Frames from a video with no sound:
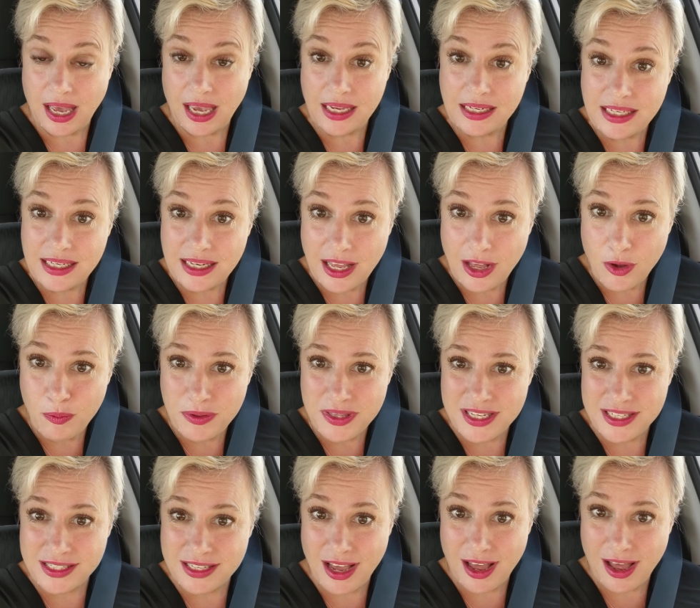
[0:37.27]
I need help in
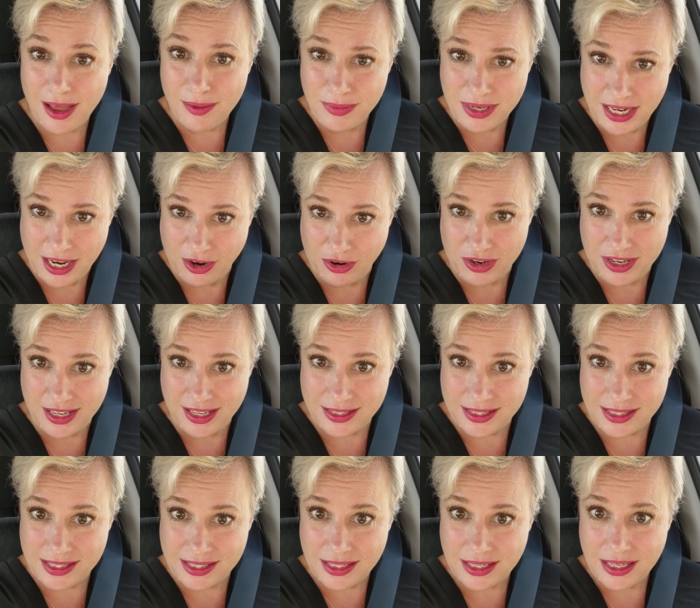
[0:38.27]
these common
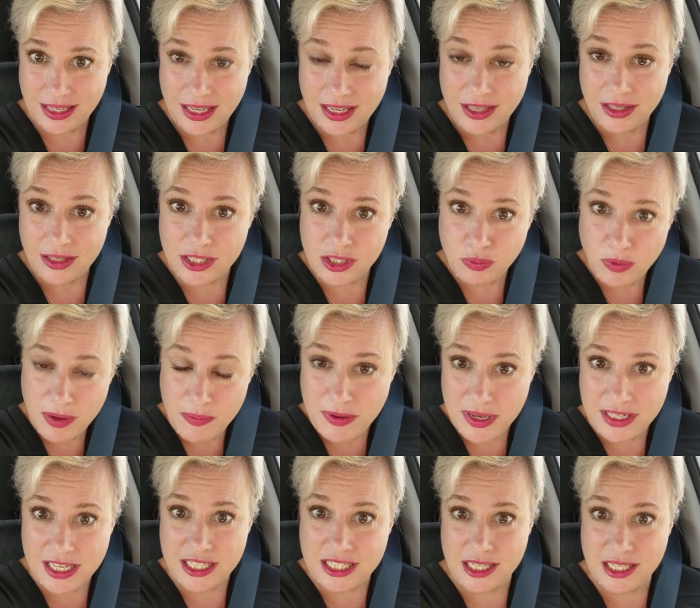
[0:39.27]
areas.
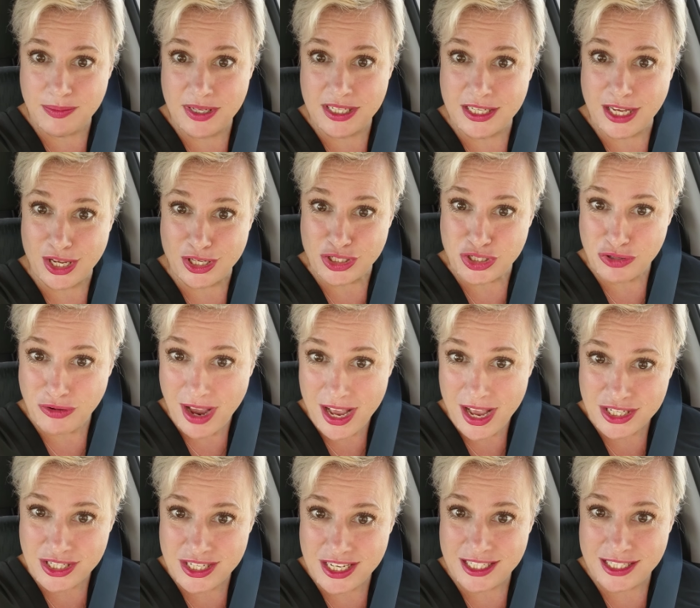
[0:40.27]
Sweeping needs to be done,
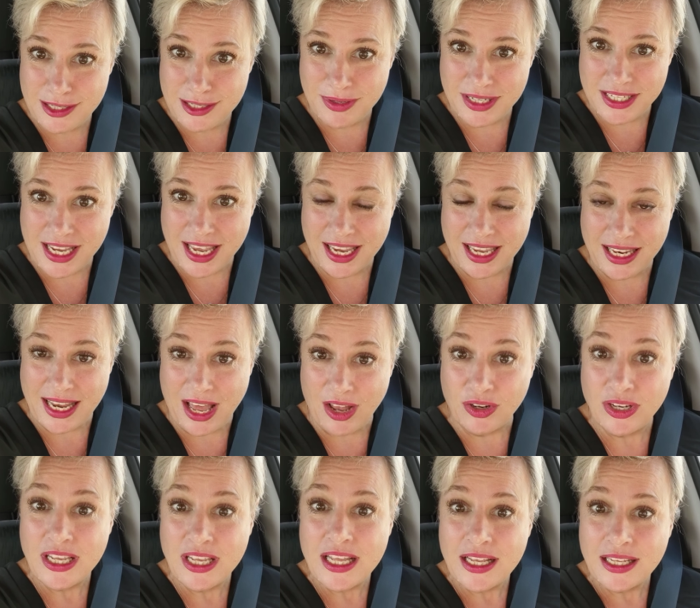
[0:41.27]
trash needs to be taken
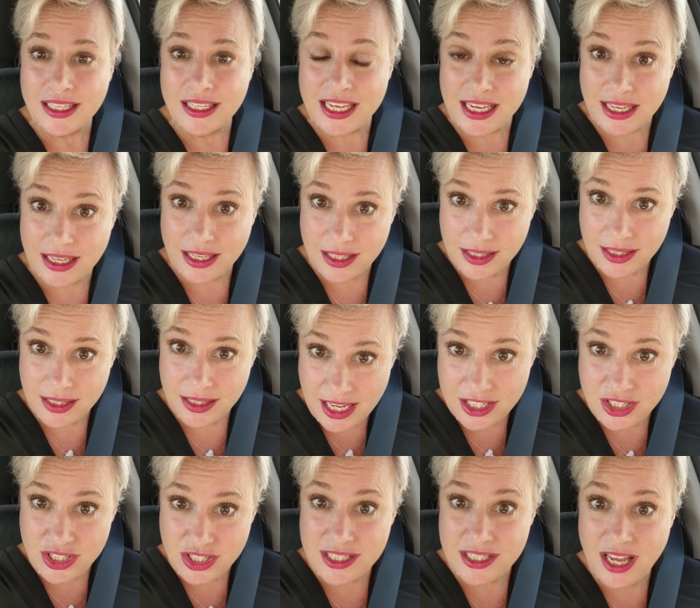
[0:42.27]
out. Like, the
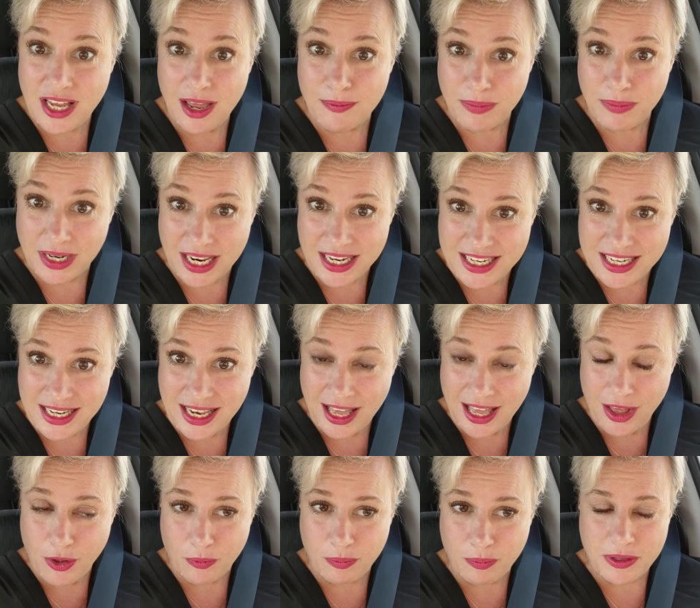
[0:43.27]
kitchen's done, but I need
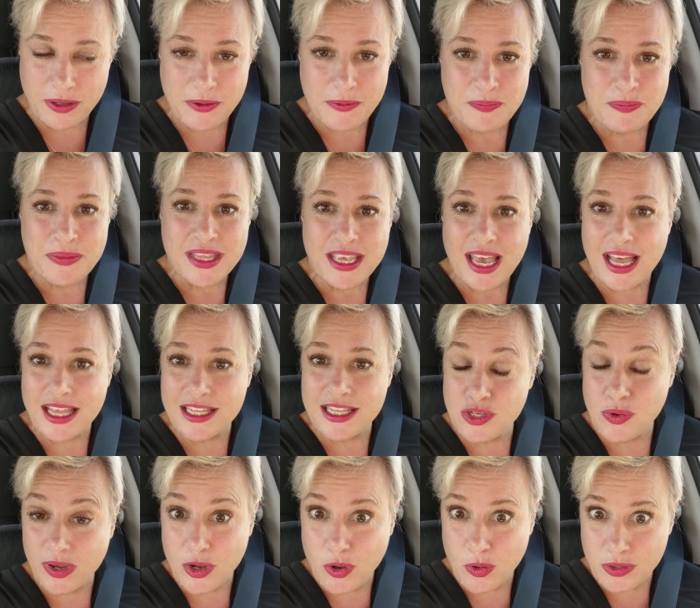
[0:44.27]
help. And
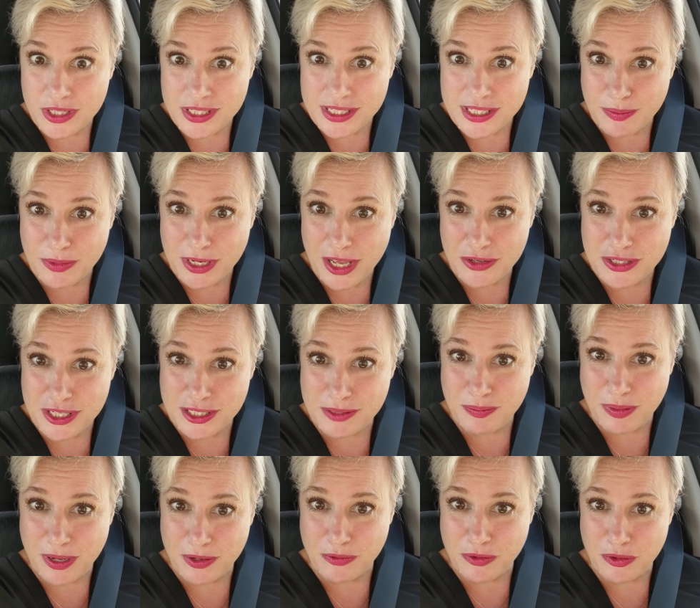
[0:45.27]
so I go into someone
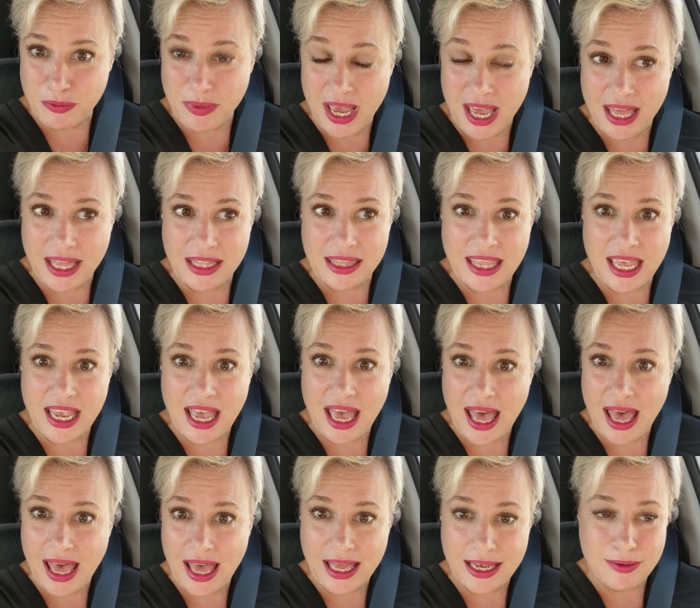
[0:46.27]
else's bedroom, and they
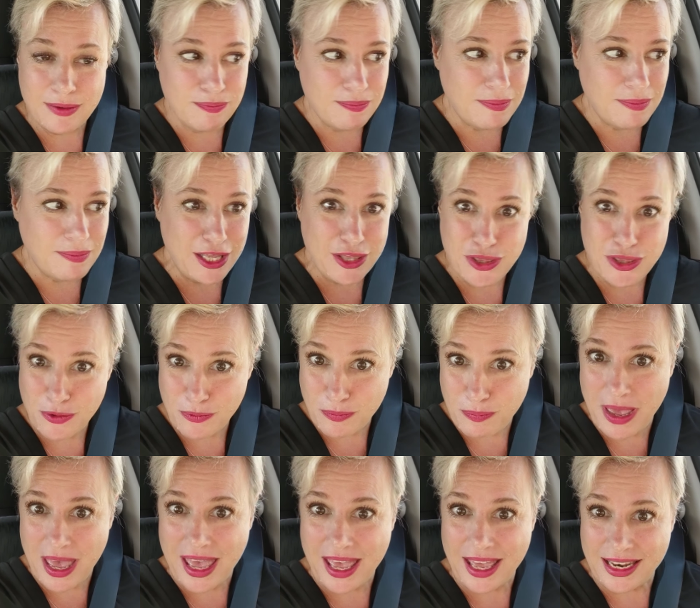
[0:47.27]
had made their
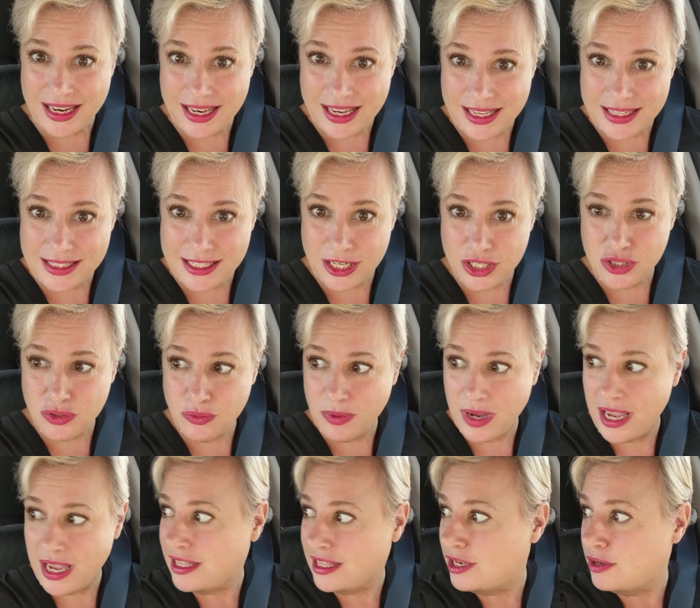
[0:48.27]
bed in such a
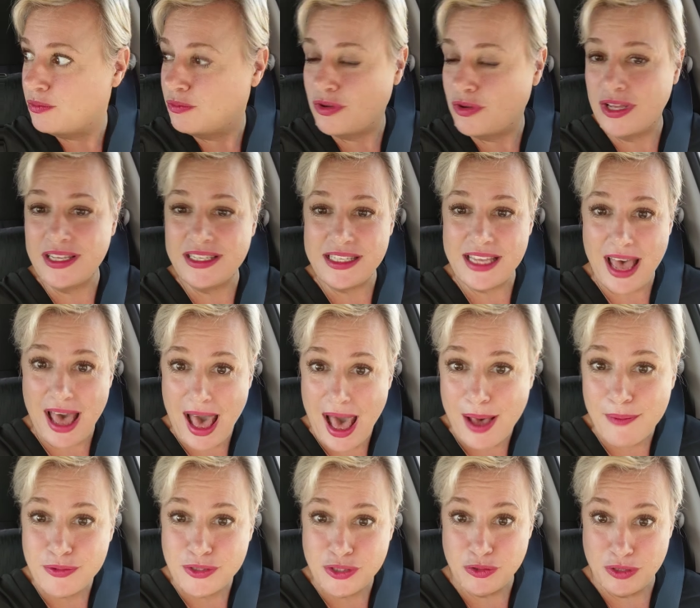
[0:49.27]
way that it was
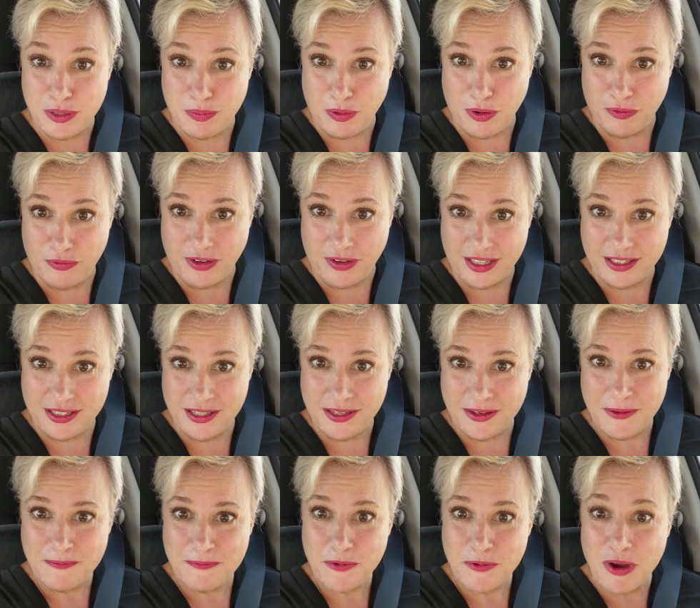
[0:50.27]
absolutely perfect,
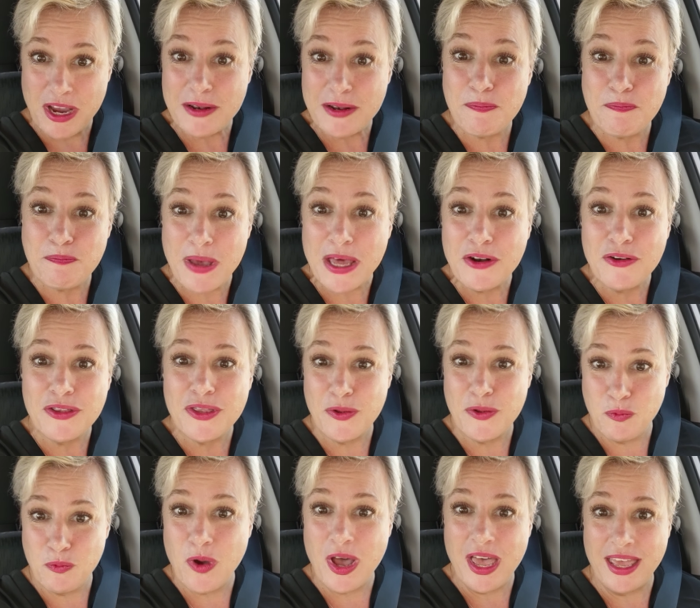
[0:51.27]
right? Better
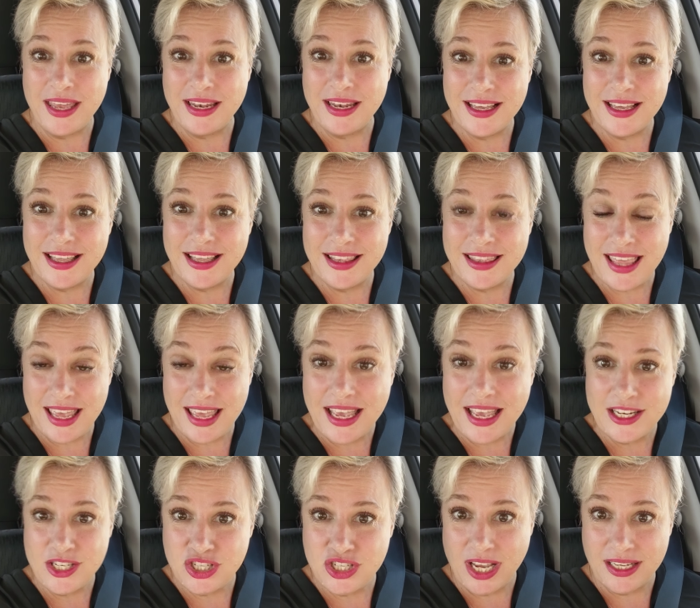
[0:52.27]
than when they
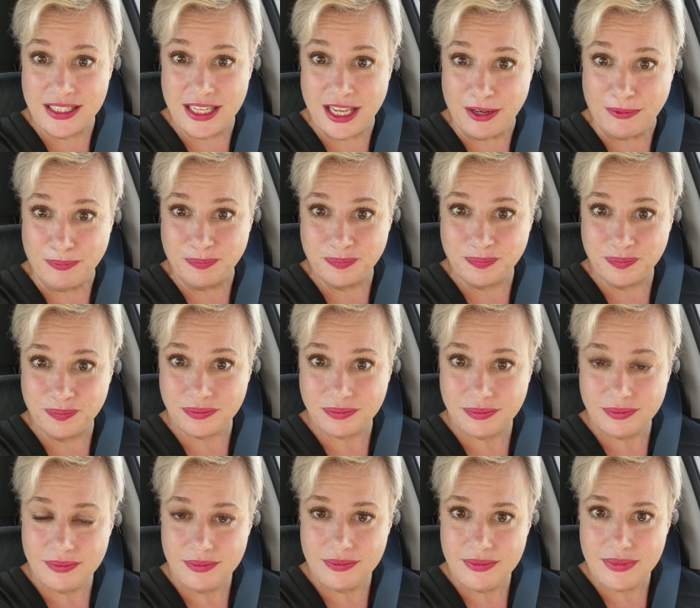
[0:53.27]
had checked in.
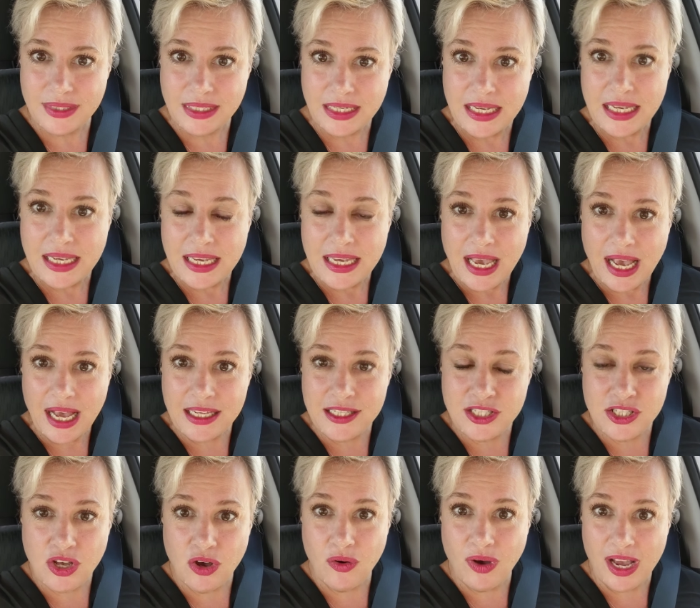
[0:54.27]

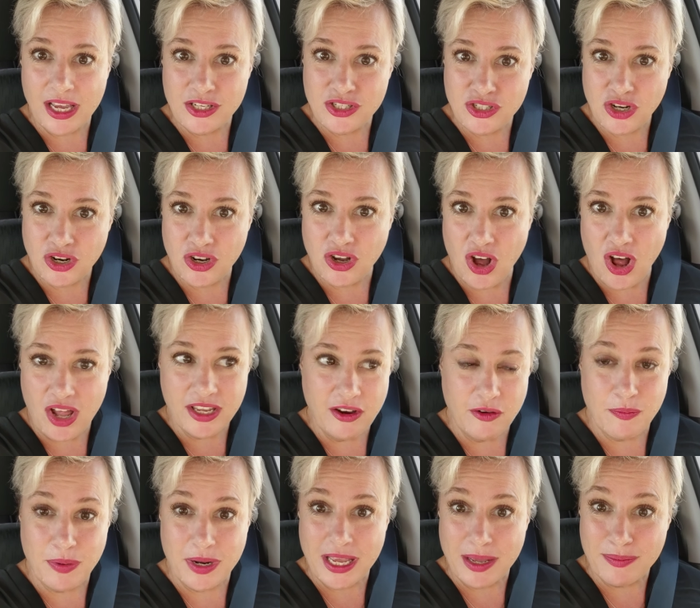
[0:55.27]
And so I start
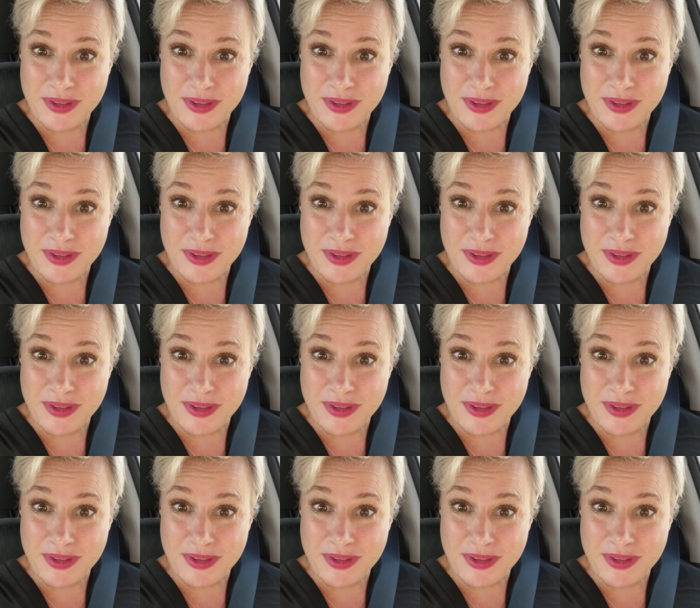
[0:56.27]
calling everybody.